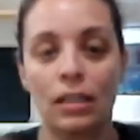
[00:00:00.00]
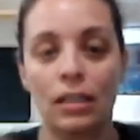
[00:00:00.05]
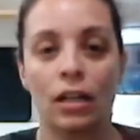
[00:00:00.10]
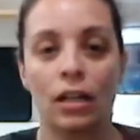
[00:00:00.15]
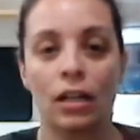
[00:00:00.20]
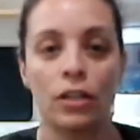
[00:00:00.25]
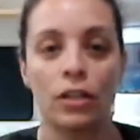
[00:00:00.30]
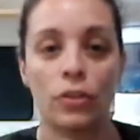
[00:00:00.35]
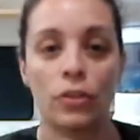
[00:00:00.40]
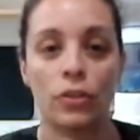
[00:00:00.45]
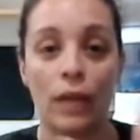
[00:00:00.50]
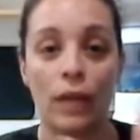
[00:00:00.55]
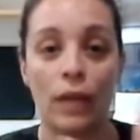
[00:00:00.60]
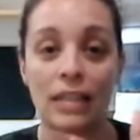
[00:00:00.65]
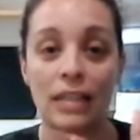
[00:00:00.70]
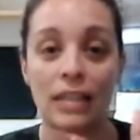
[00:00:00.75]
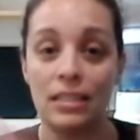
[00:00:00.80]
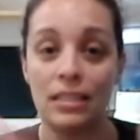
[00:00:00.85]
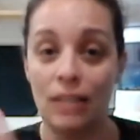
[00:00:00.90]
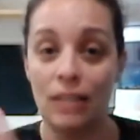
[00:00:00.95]
So
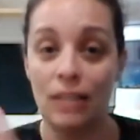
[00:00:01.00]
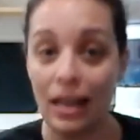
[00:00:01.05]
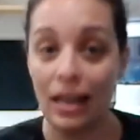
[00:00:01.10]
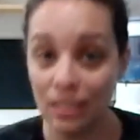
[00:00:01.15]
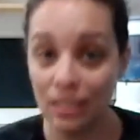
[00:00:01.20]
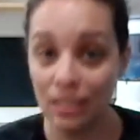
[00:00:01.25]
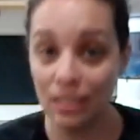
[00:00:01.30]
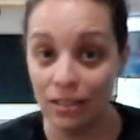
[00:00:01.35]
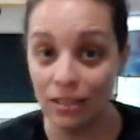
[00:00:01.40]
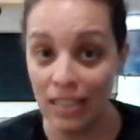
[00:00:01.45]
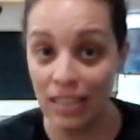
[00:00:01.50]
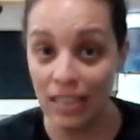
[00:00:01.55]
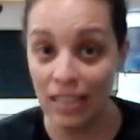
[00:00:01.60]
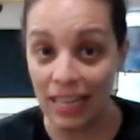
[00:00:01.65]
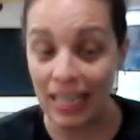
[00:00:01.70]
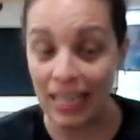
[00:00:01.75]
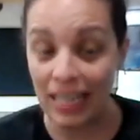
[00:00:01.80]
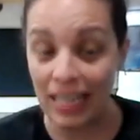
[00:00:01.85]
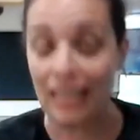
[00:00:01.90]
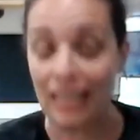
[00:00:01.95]
that's the
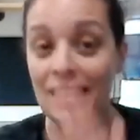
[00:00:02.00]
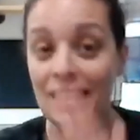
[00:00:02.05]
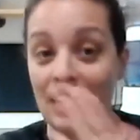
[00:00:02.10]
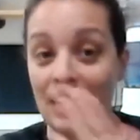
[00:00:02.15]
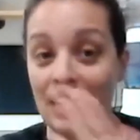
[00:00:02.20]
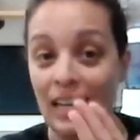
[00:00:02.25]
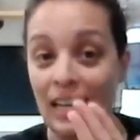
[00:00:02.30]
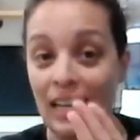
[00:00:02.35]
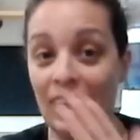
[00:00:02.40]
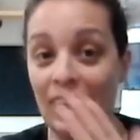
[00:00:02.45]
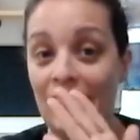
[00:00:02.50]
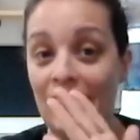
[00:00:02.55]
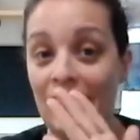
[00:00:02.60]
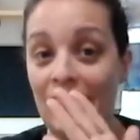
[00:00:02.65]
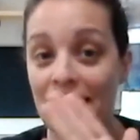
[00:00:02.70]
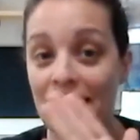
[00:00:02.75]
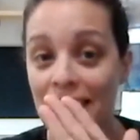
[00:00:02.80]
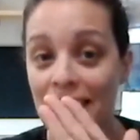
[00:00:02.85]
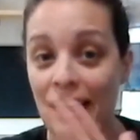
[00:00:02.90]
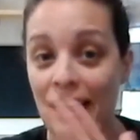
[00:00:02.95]
technique. The technique is
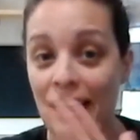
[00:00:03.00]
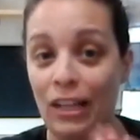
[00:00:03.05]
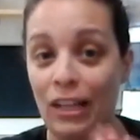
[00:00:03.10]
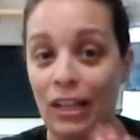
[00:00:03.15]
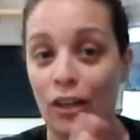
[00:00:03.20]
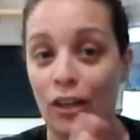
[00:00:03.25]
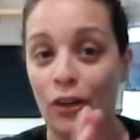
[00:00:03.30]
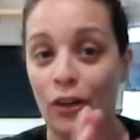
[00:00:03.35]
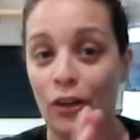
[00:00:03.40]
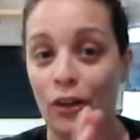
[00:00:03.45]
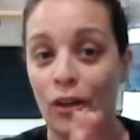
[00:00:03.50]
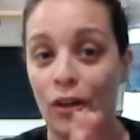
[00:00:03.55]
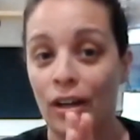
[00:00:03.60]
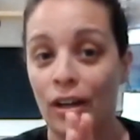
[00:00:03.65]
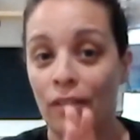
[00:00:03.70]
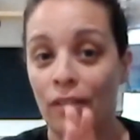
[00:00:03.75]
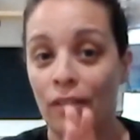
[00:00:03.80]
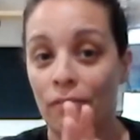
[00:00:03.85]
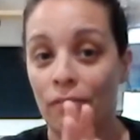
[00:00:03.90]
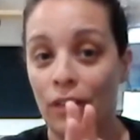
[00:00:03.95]
taking your
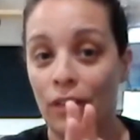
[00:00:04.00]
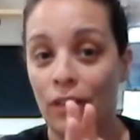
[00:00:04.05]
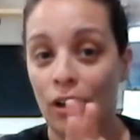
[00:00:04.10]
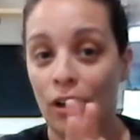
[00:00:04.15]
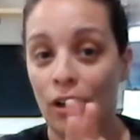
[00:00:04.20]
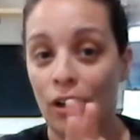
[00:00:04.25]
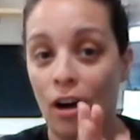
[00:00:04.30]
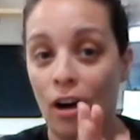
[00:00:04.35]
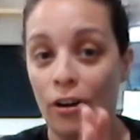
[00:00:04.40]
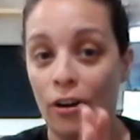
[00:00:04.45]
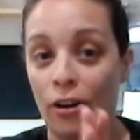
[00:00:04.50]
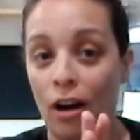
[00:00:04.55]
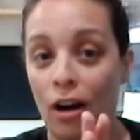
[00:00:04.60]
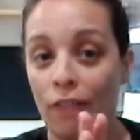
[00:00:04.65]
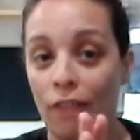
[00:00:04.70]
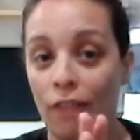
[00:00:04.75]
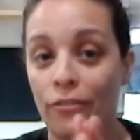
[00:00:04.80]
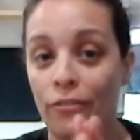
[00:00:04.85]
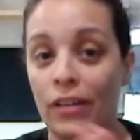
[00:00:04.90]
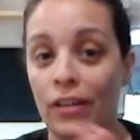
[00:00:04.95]
finger on or off,
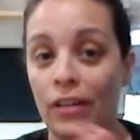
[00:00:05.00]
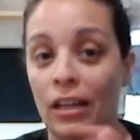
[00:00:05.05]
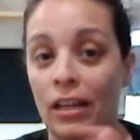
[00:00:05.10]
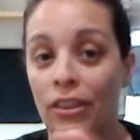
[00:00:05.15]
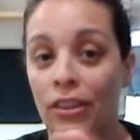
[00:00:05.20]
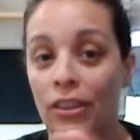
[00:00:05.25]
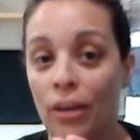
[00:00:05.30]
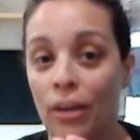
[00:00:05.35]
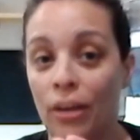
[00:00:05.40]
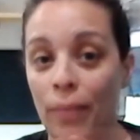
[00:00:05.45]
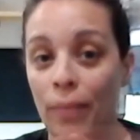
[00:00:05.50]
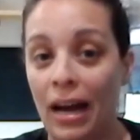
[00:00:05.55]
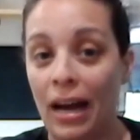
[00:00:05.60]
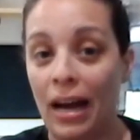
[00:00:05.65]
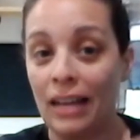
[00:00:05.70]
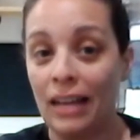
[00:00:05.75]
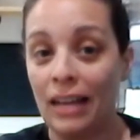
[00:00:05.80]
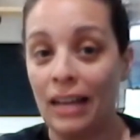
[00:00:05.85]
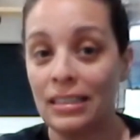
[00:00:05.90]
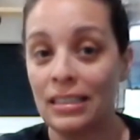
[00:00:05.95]
thumb
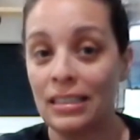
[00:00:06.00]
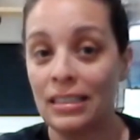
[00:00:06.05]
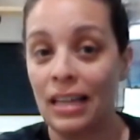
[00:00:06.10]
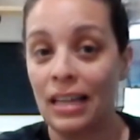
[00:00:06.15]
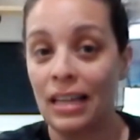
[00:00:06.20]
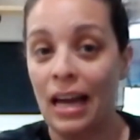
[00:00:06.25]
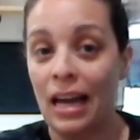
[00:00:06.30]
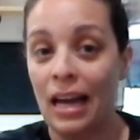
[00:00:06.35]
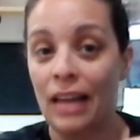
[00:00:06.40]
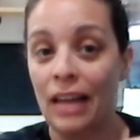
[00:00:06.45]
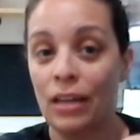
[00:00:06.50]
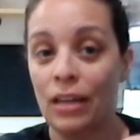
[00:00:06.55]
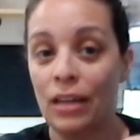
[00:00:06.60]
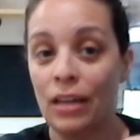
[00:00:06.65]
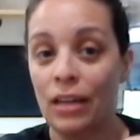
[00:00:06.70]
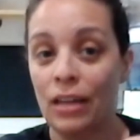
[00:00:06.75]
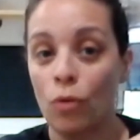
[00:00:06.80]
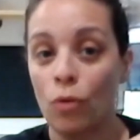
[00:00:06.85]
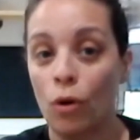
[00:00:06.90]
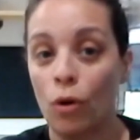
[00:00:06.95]
pads, and then
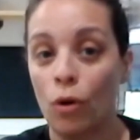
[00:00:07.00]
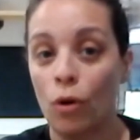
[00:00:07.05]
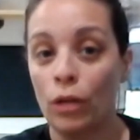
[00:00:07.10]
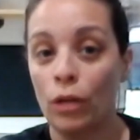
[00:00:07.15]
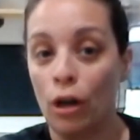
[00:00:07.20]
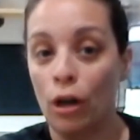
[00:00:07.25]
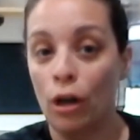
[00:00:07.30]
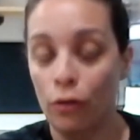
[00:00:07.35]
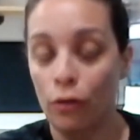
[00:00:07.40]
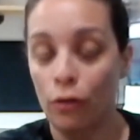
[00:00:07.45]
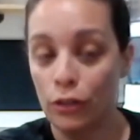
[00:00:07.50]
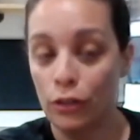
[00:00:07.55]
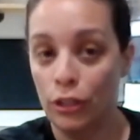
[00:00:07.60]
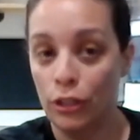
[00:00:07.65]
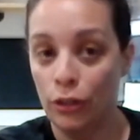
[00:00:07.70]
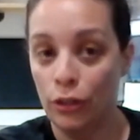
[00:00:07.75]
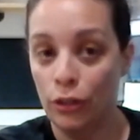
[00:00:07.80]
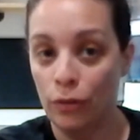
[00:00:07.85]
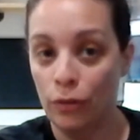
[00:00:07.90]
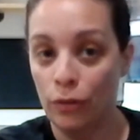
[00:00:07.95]
rolling over to
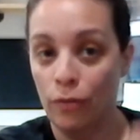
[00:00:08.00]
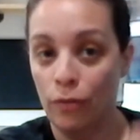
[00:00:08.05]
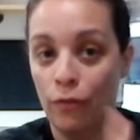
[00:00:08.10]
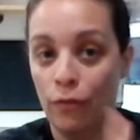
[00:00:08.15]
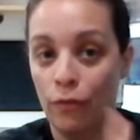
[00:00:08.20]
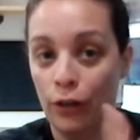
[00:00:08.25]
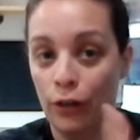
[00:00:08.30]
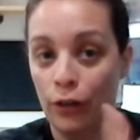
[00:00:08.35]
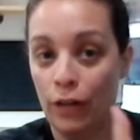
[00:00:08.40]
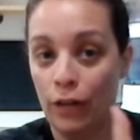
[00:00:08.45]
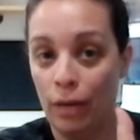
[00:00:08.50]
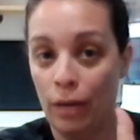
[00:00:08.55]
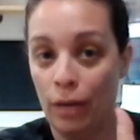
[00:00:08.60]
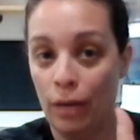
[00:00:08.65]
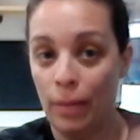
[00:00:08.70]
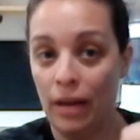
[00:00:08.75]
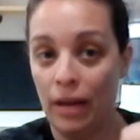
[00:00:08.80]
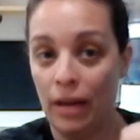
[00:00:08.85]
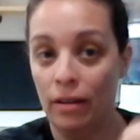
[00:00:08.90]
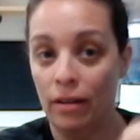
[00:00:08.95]
your fingernail
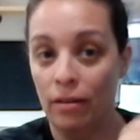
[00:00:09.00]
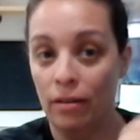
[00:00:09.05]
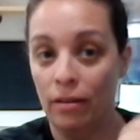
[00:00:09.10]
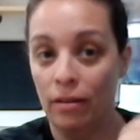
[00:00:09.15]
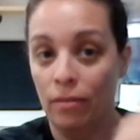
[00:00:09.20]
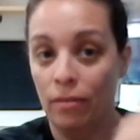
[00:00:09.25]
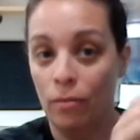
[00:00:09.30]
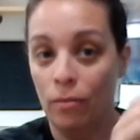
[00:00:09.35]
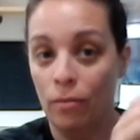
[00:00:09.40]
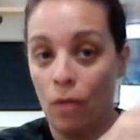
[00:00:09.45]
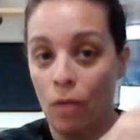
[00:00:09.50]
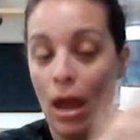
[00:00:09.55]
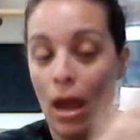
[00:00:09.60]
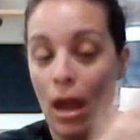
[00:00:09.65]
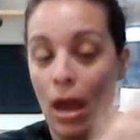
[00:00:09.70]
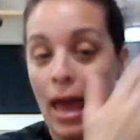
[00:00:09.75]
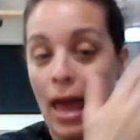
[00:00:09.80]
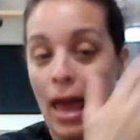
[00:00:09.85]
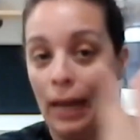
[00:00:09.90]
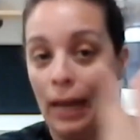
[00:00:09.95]
bed,
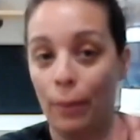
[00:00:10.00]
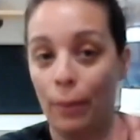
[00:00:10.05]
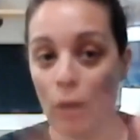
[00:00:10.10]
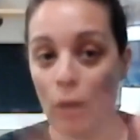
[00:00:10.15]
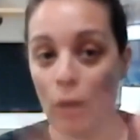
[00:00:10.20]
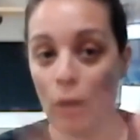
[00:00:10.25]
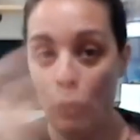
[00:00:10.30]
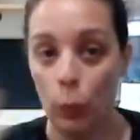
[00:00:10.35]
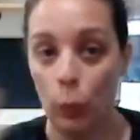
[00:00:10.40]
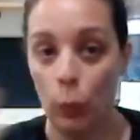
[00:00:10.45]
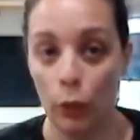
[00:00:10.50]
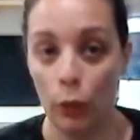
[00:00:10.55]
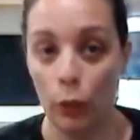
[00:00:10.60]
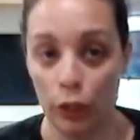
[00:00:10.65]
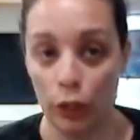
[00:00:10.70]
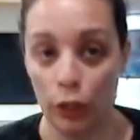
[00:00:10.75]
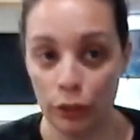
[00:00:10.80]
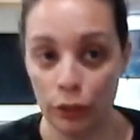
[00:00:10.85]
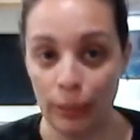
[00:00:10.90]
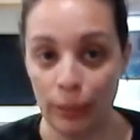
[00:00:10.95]
any part where you're
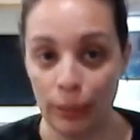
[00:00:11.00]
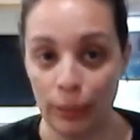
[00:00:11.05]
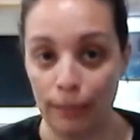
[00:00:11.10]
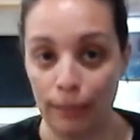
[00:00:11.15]
doing it.